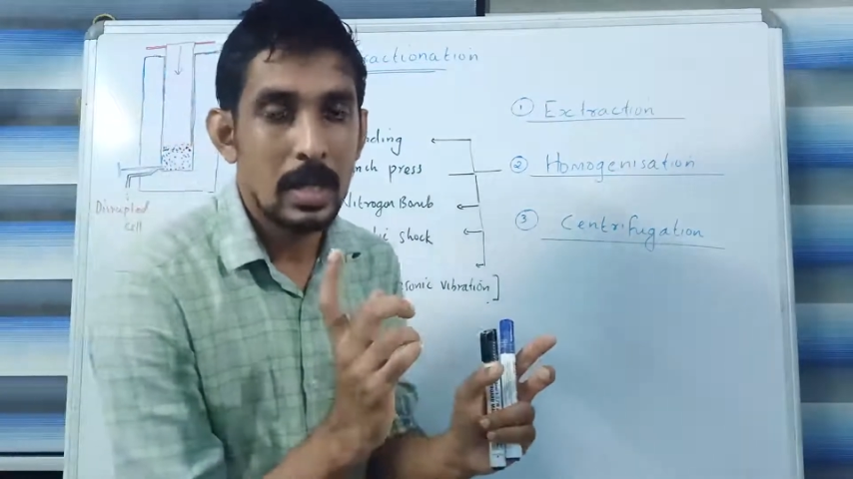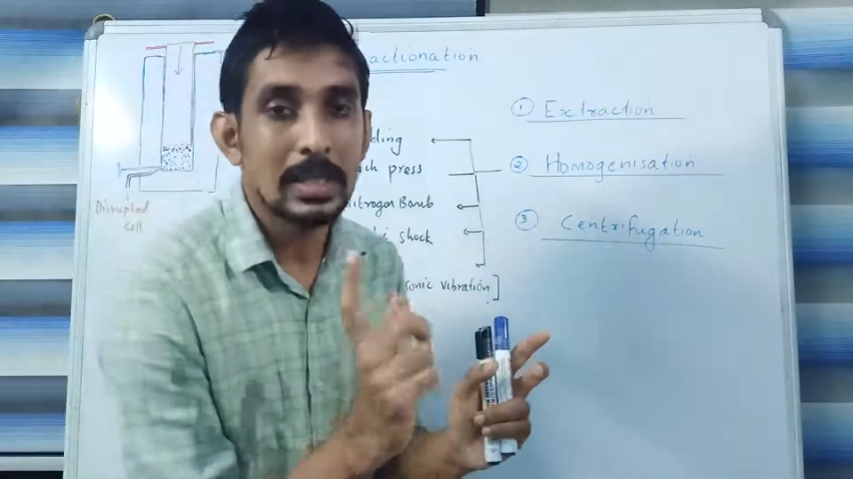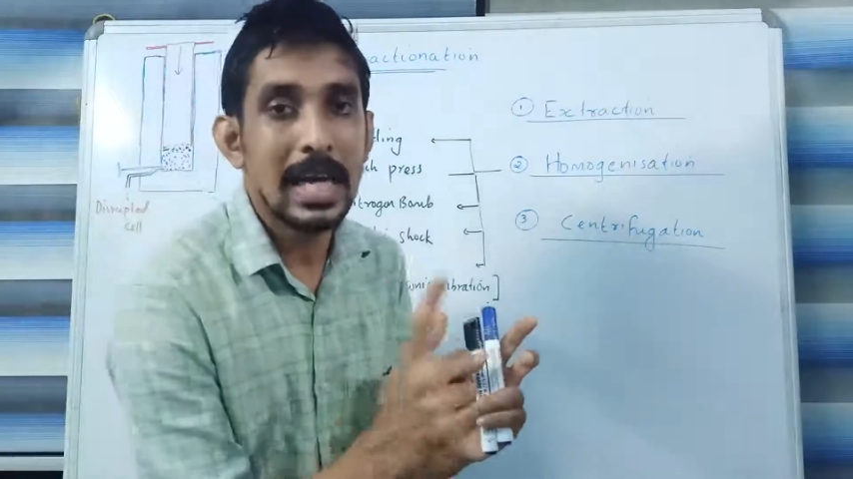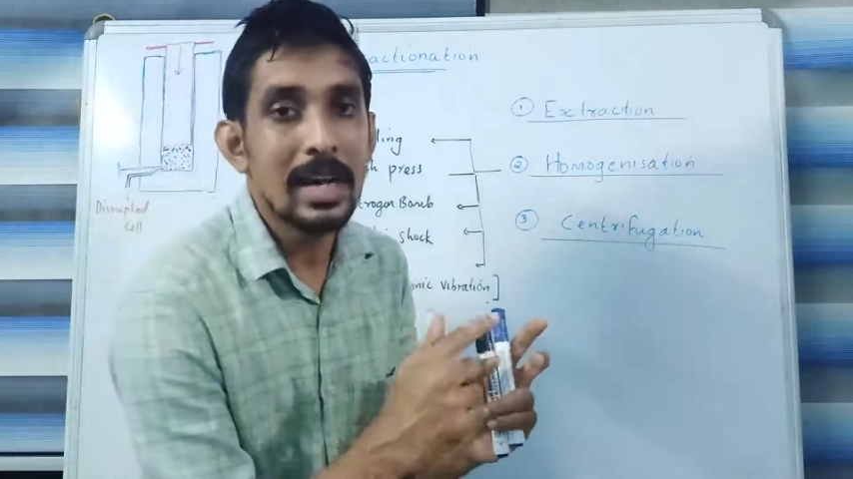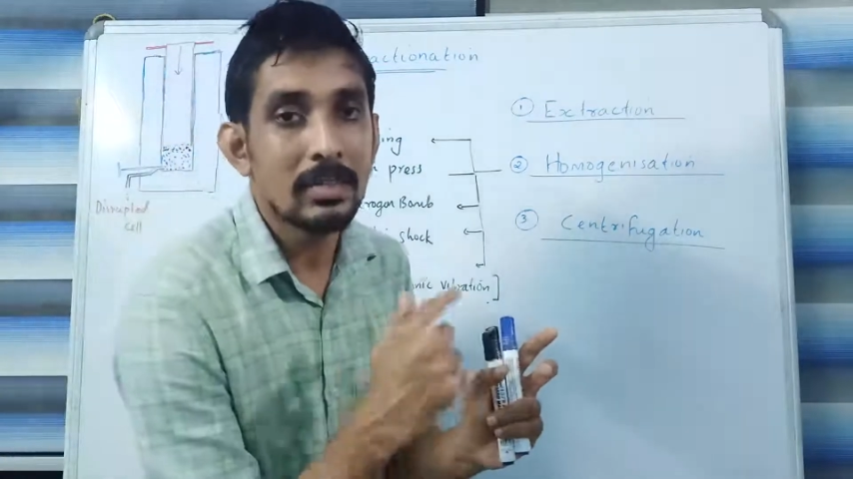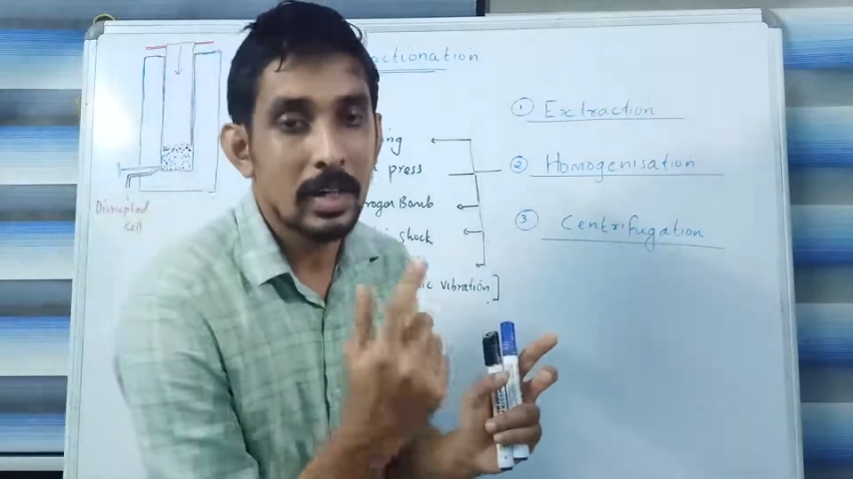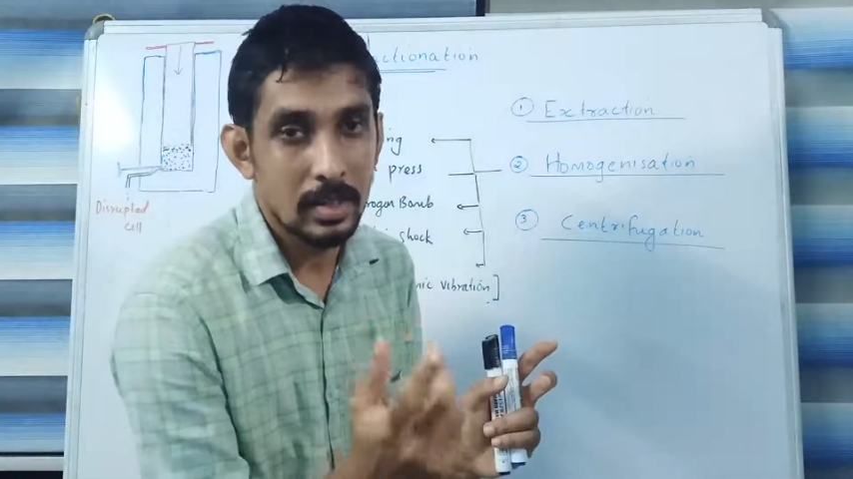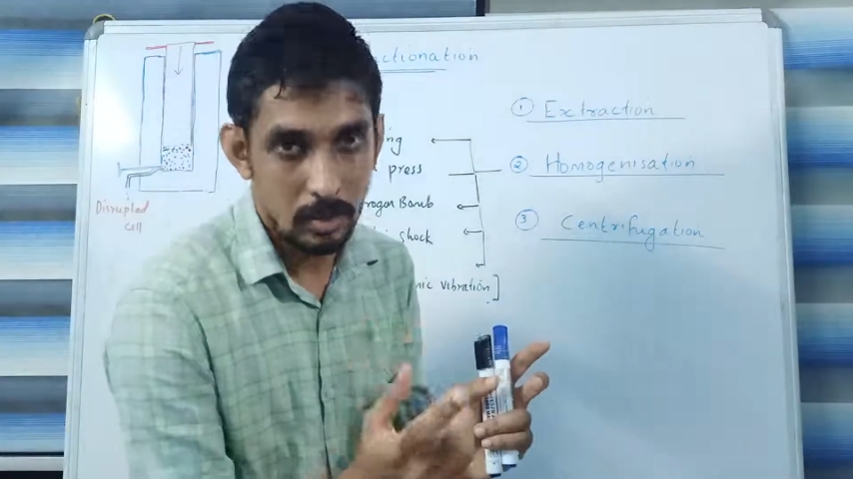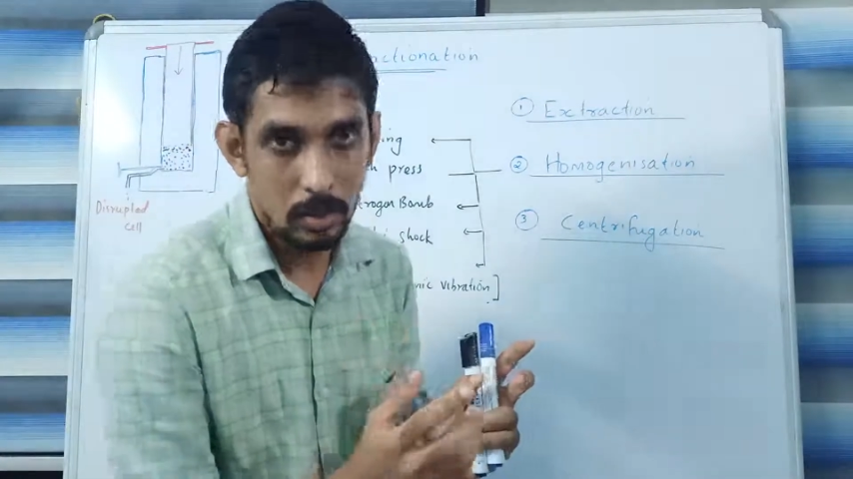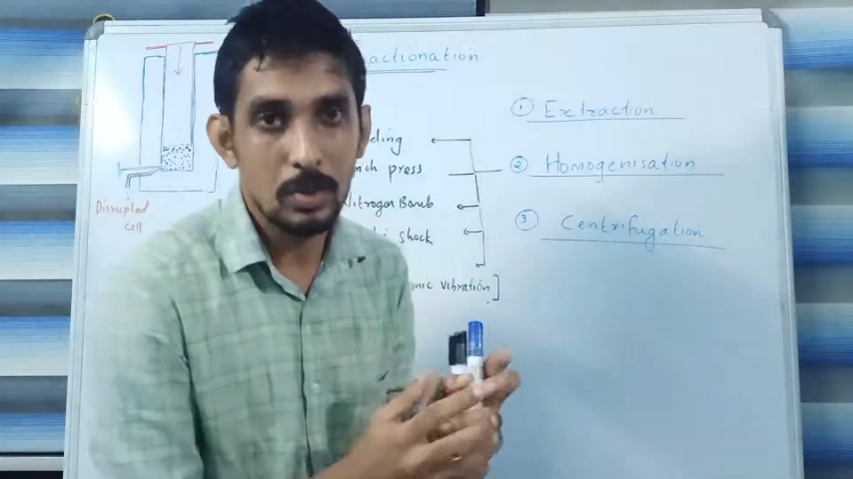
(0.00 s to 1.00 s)
that three
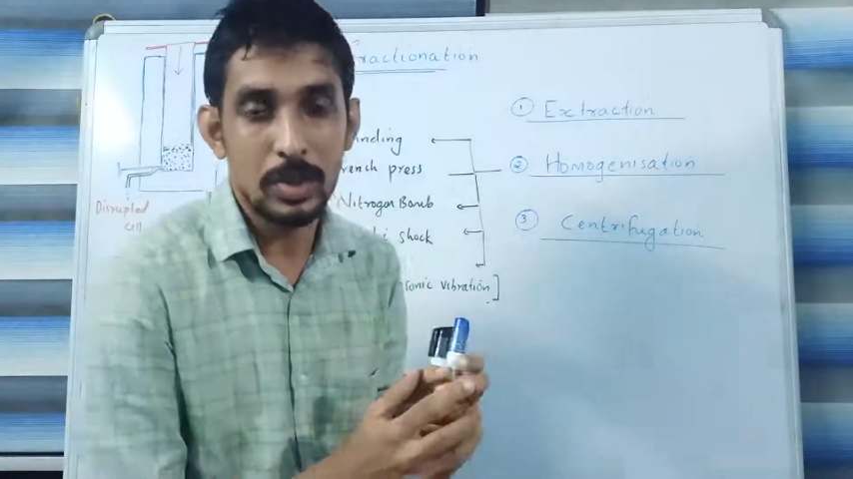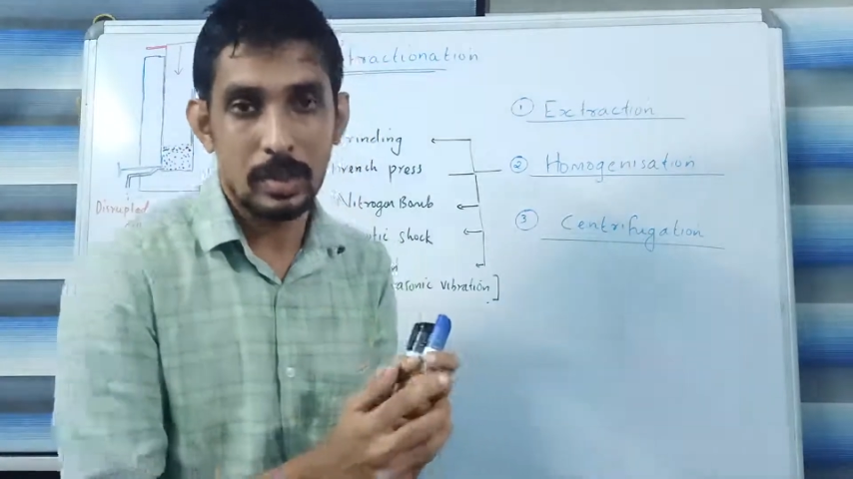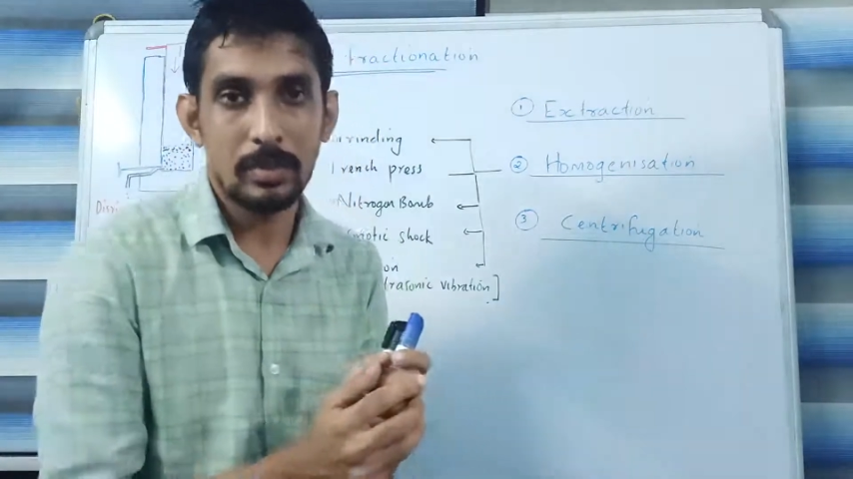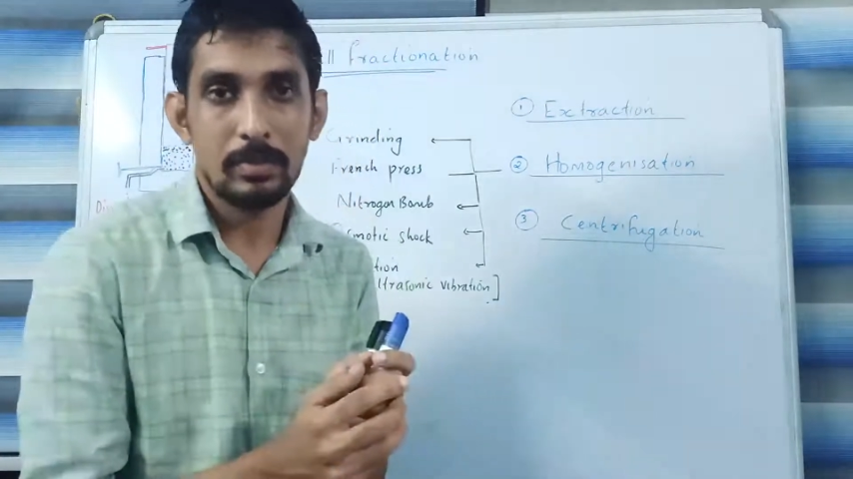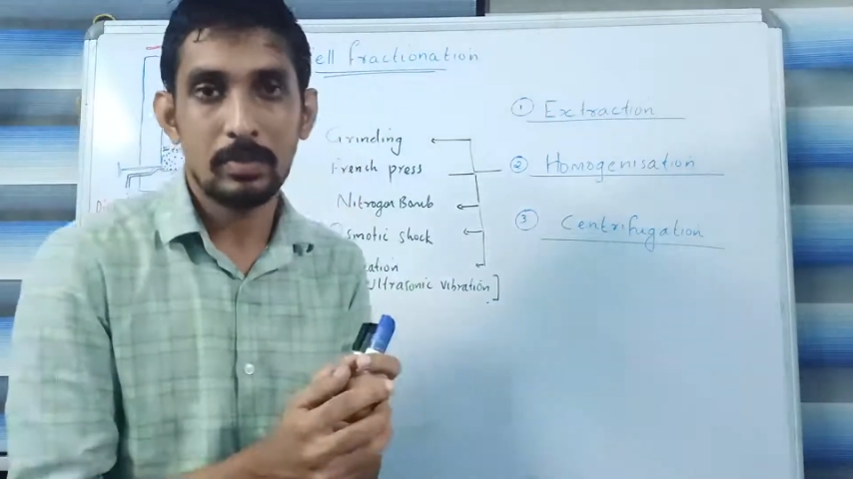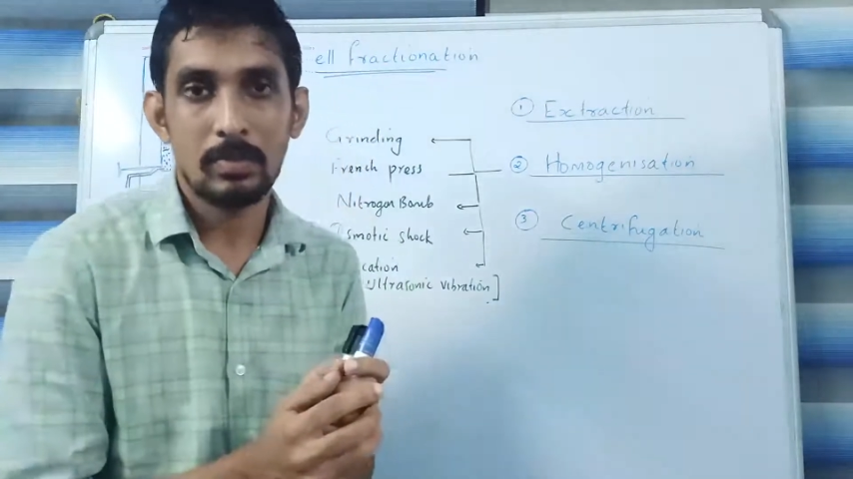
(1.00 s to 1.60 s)
solution